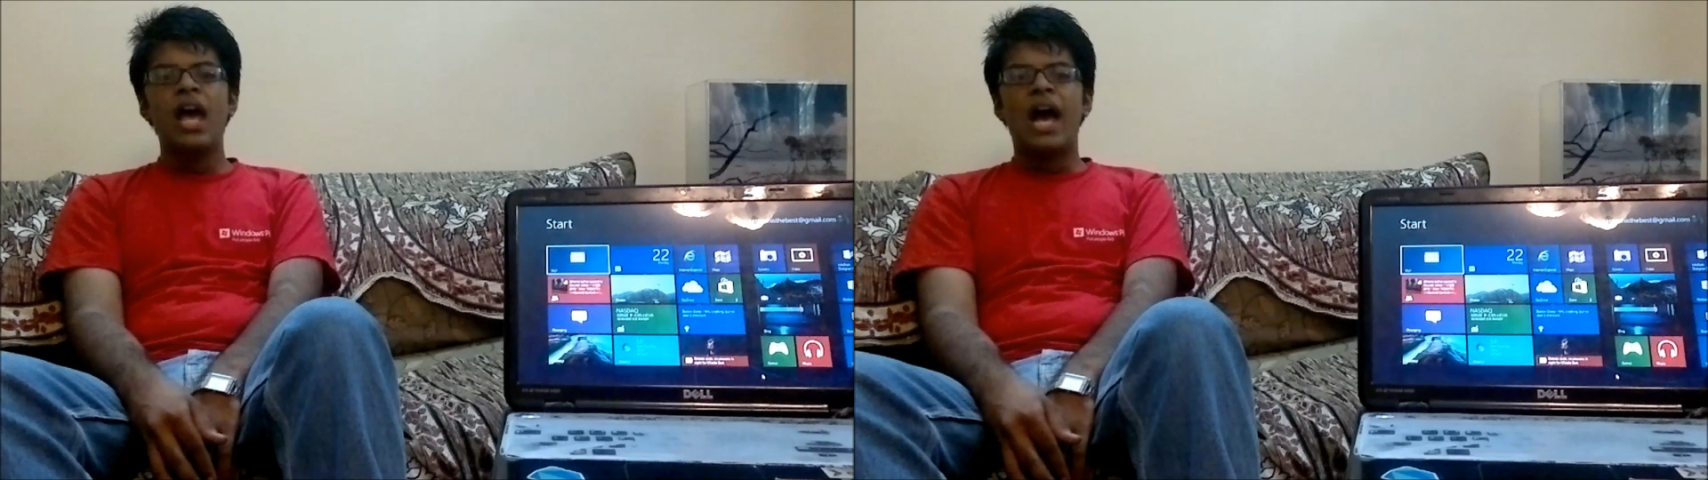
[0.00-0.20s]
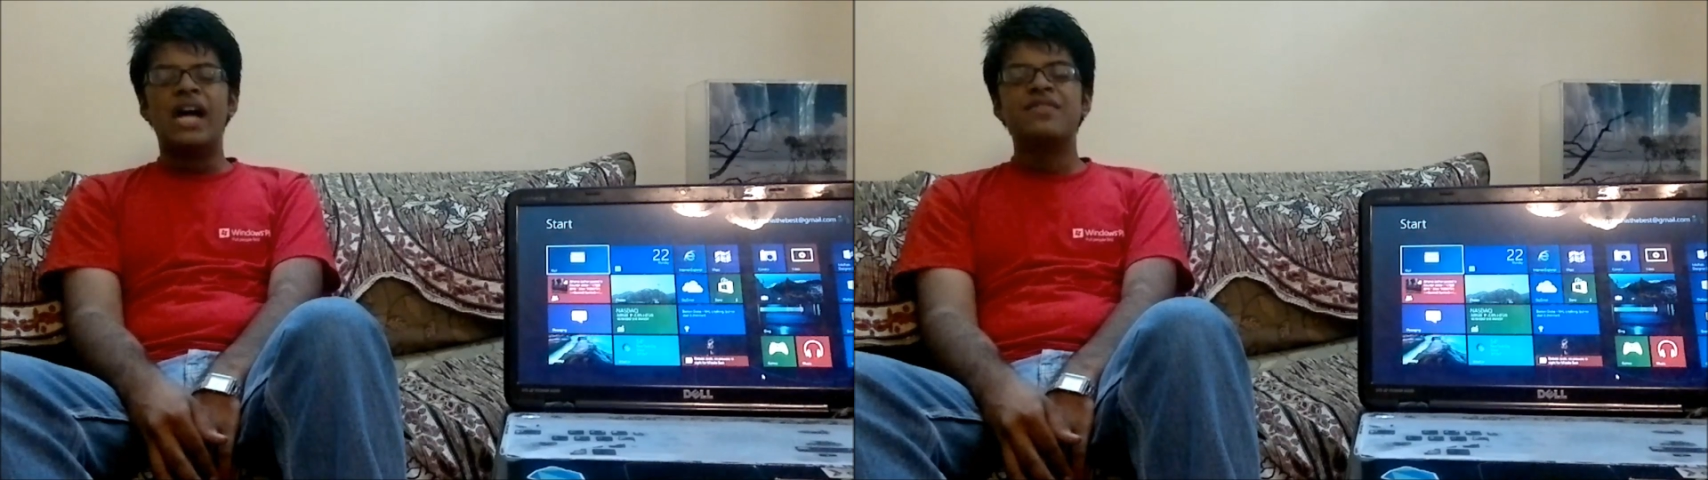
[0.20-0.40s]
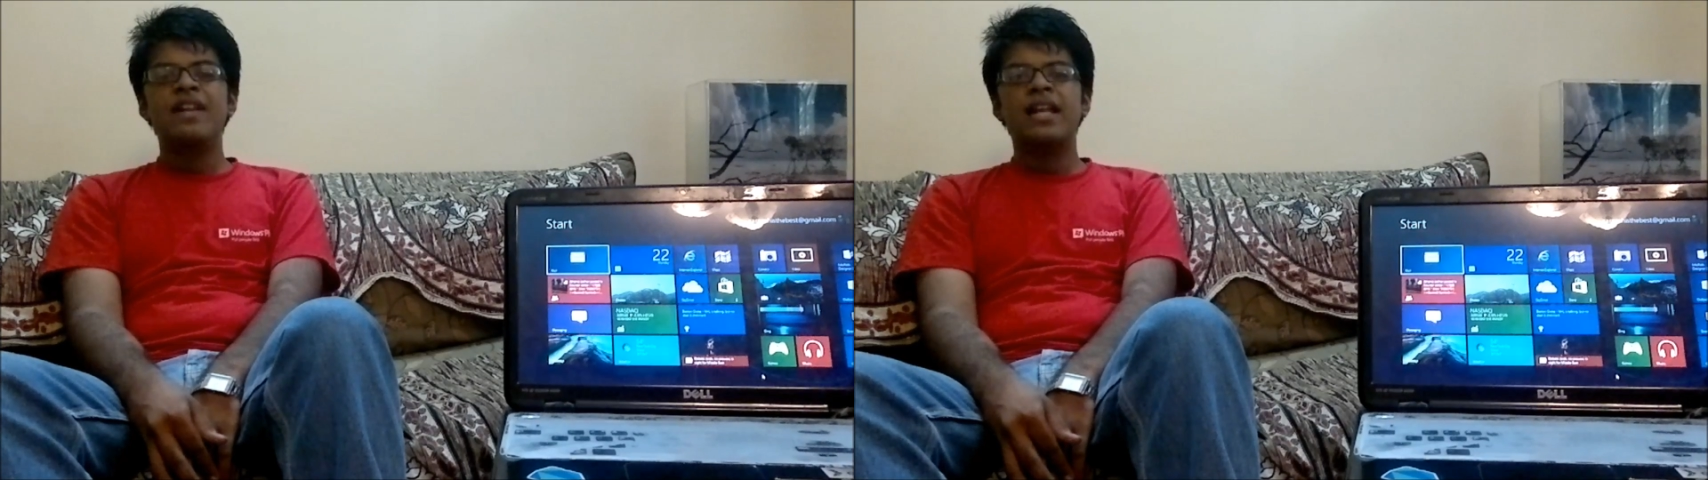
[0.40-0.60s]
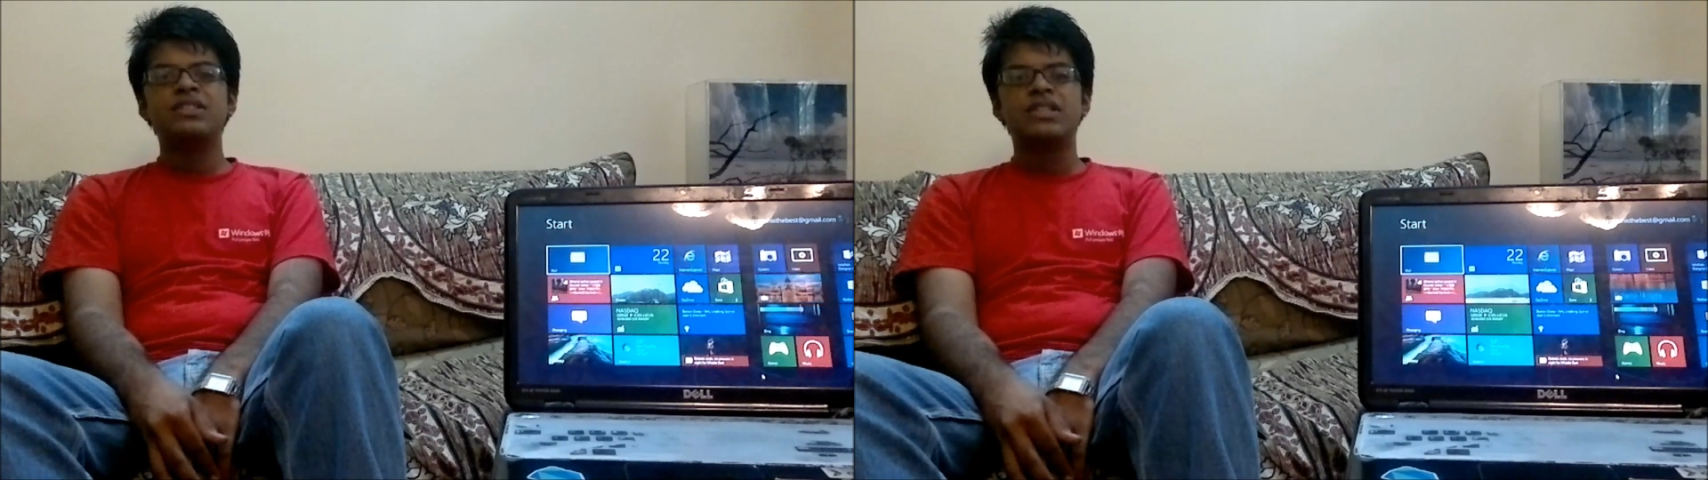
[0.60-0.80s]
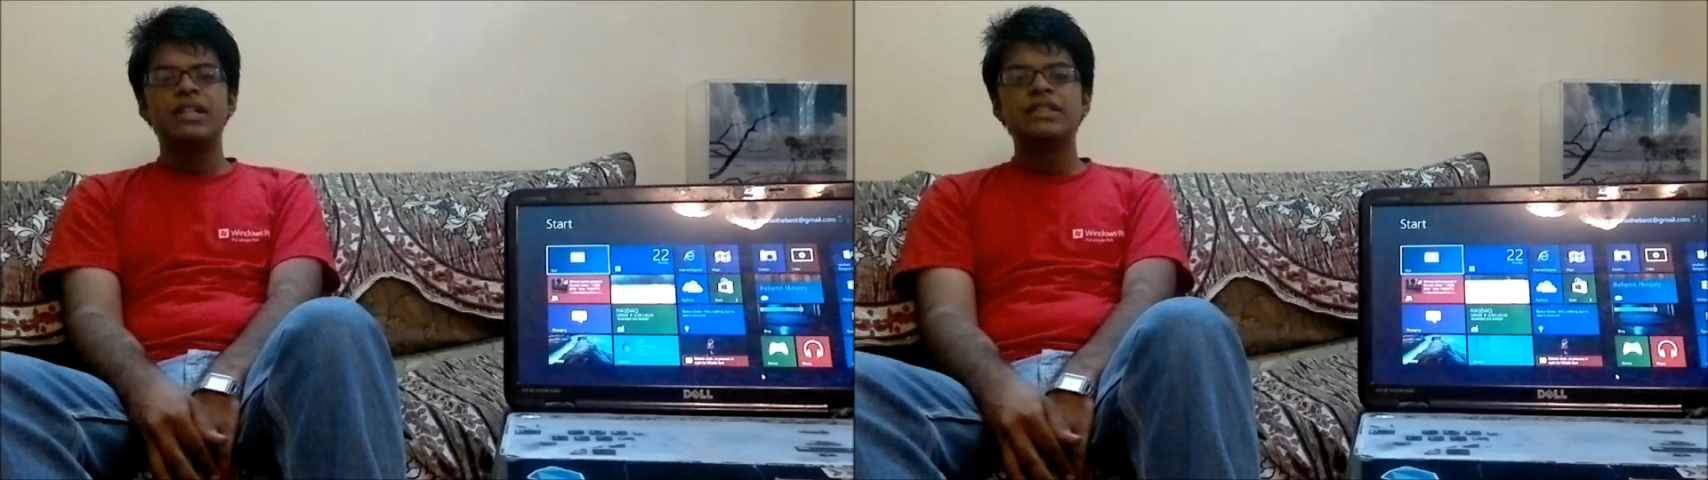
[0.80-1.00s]
as well
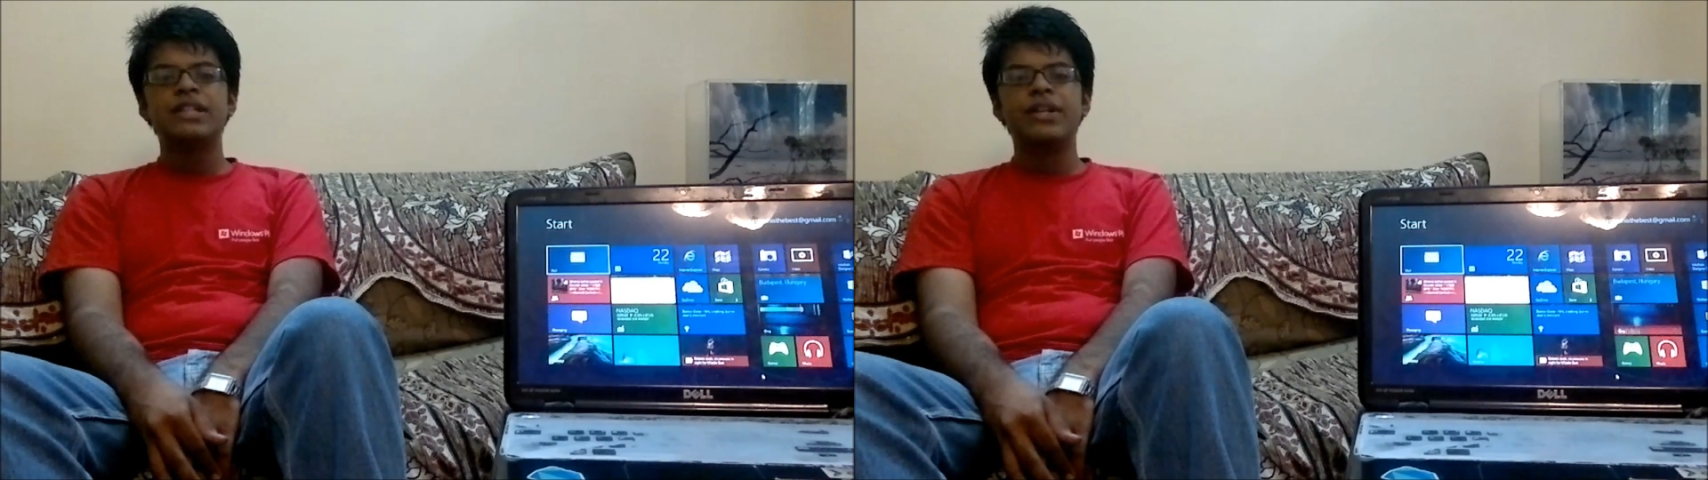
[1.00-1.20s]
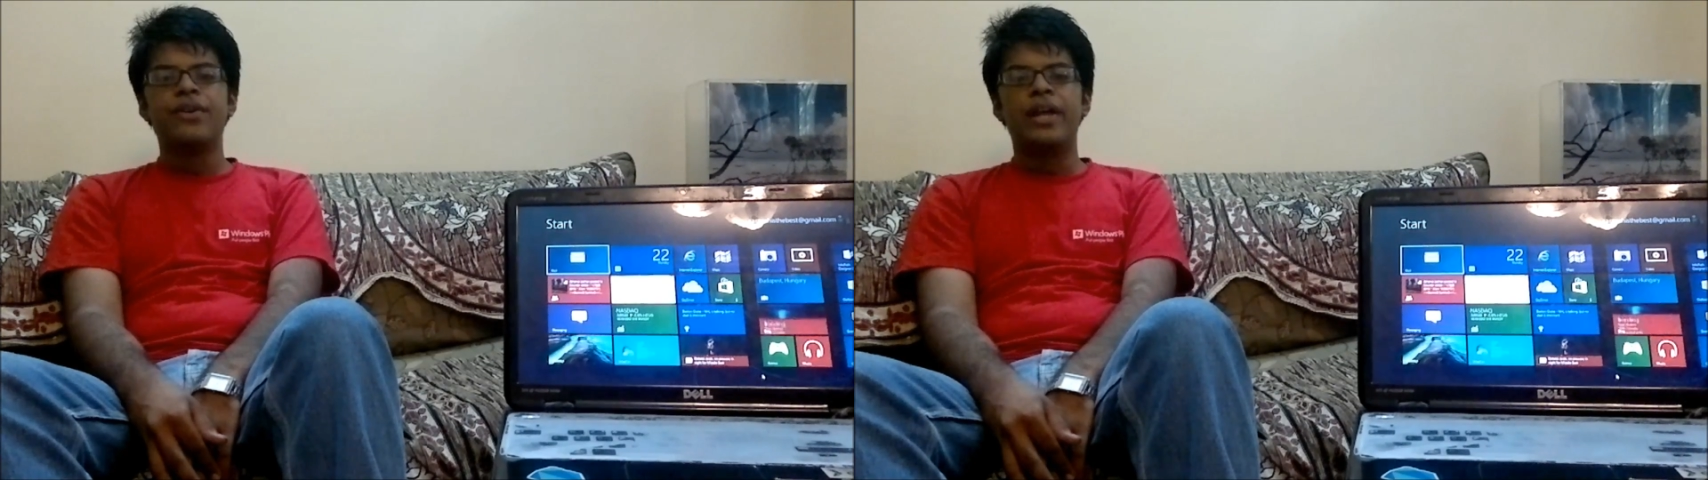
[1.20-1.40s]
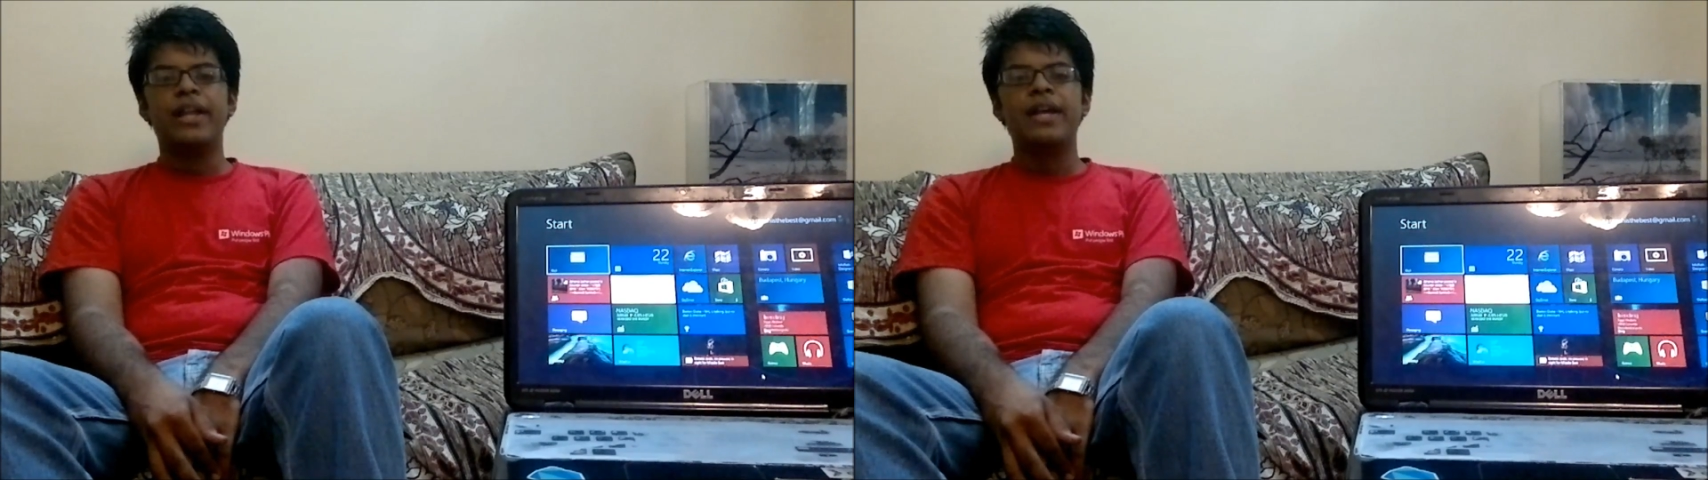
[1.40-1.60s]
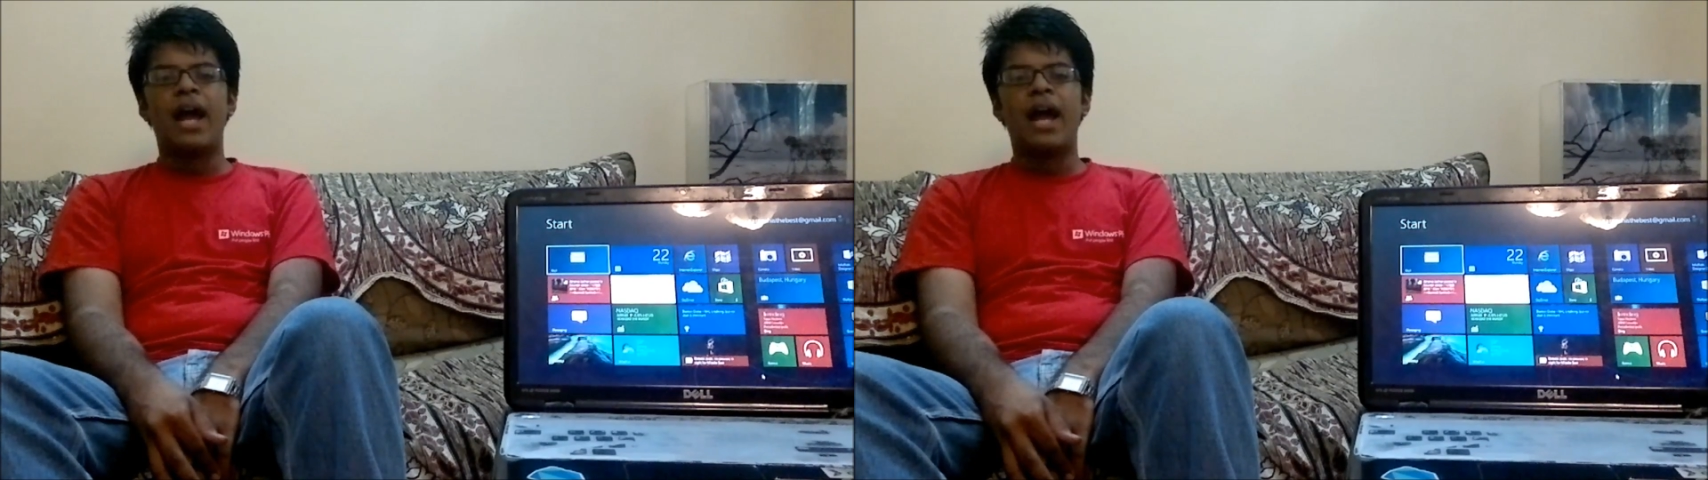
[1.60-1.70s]
as GDG New Delhi,